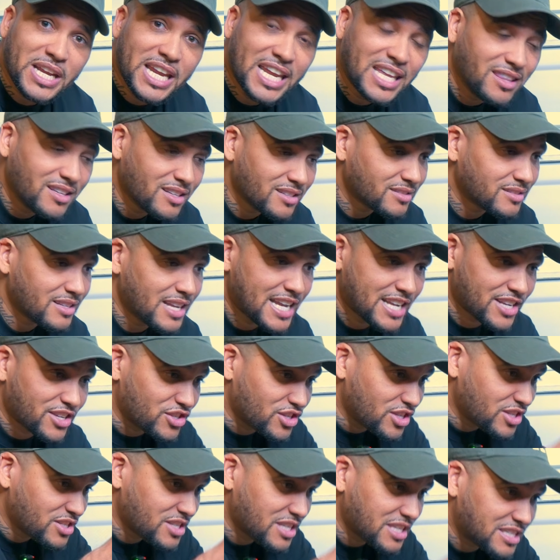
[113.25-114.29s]
It looks like
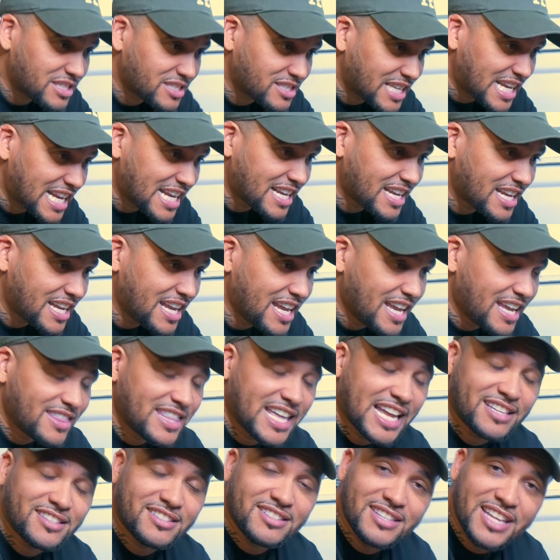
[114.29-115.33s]
just a sink
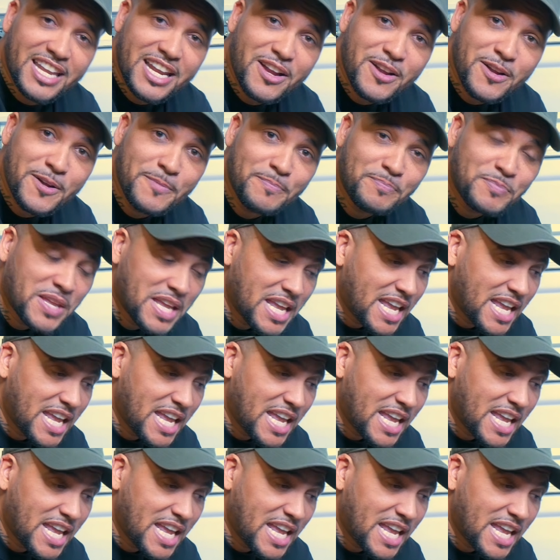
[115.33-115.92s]
that's there,